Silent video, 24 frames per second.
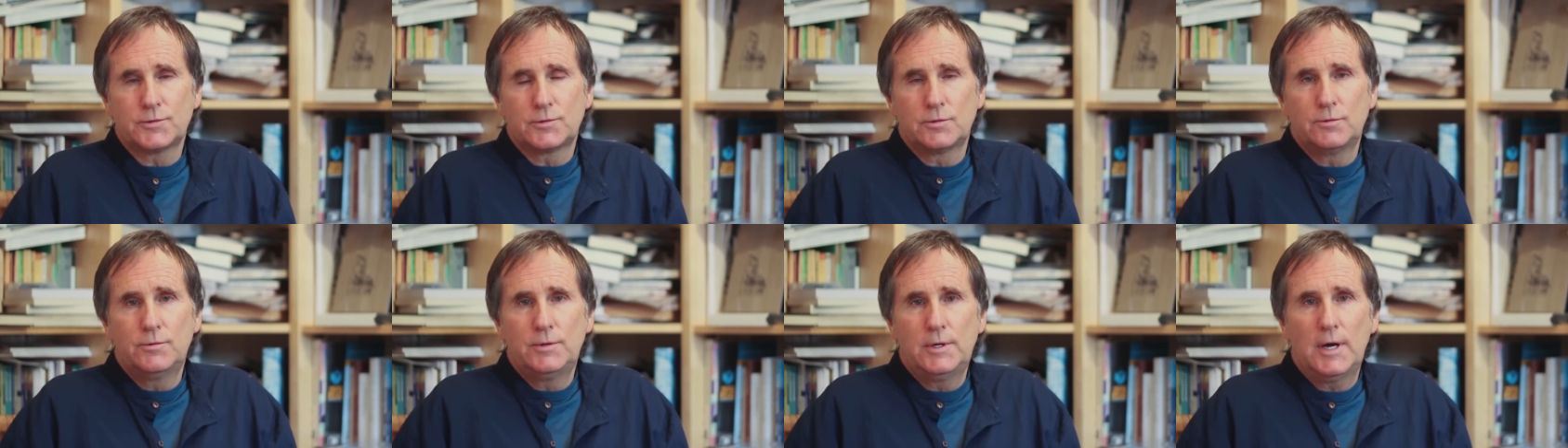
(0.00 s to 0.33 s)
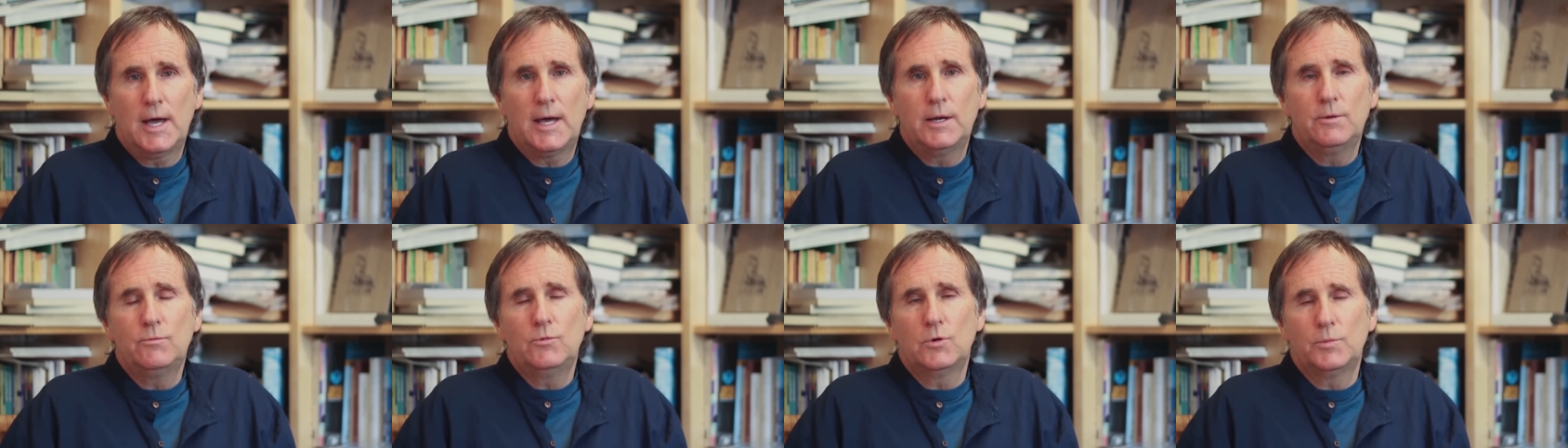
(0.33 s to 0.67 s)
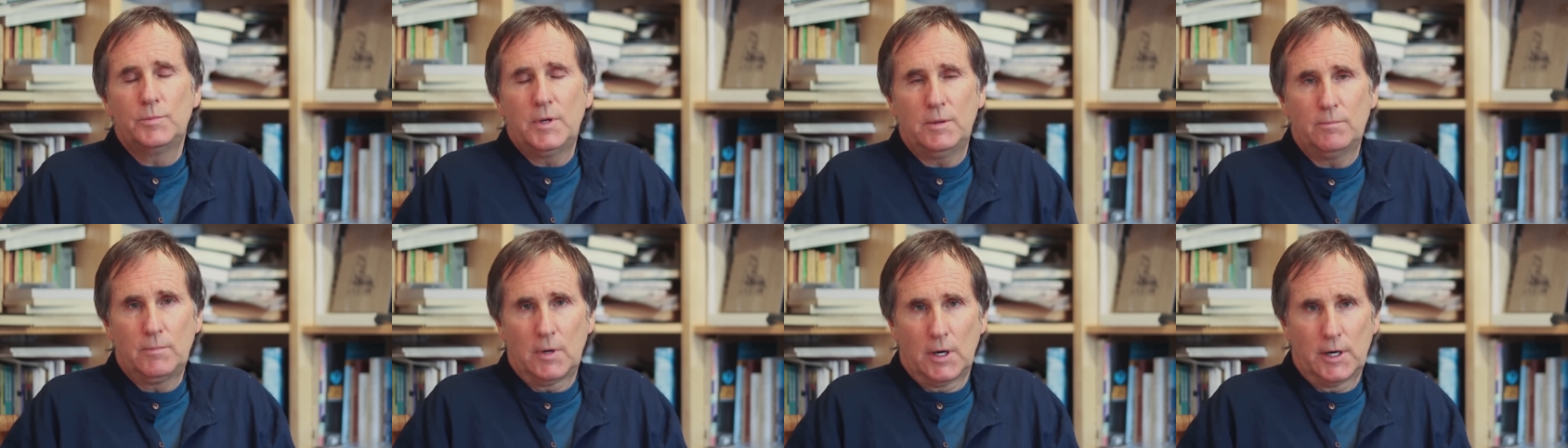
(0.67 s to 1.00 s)
so none will
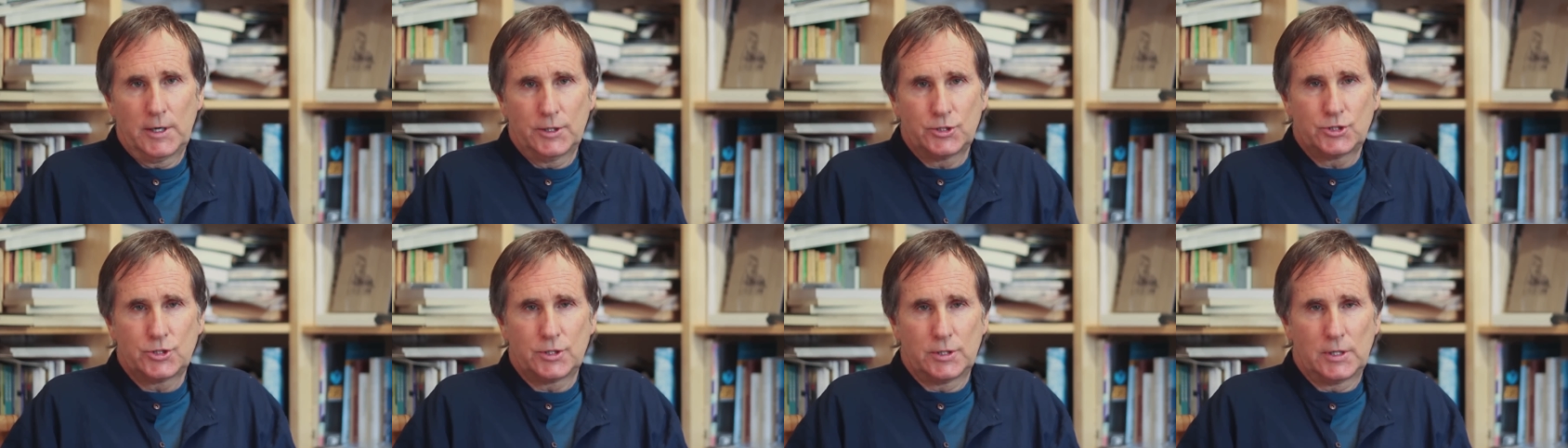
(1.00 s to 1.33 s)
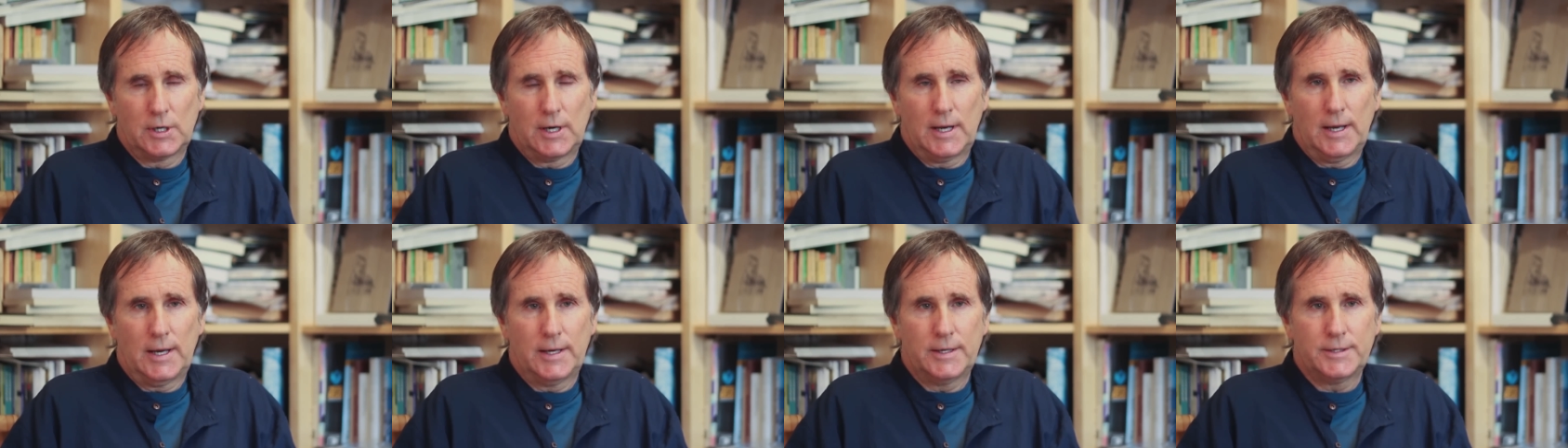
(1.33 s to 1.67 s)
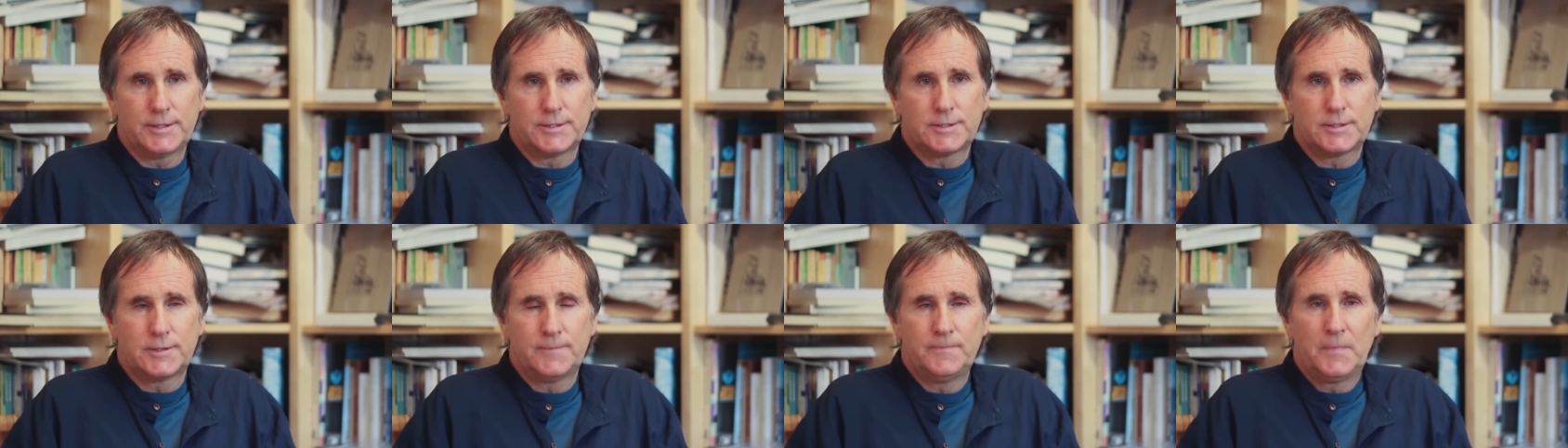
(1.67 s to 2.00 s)
be
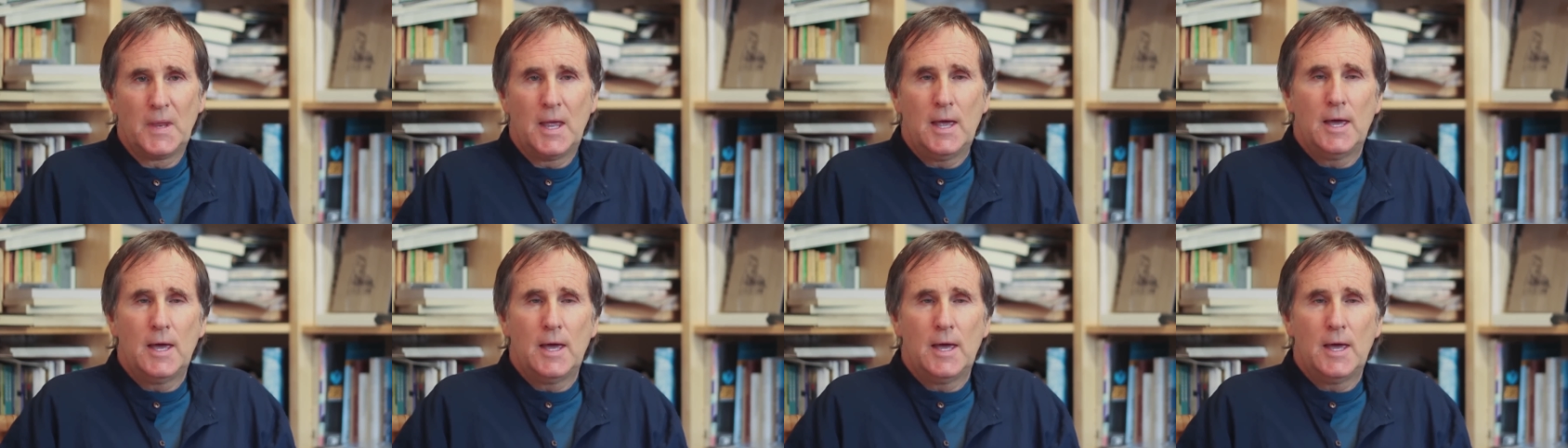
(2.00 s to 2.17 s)
marginalized.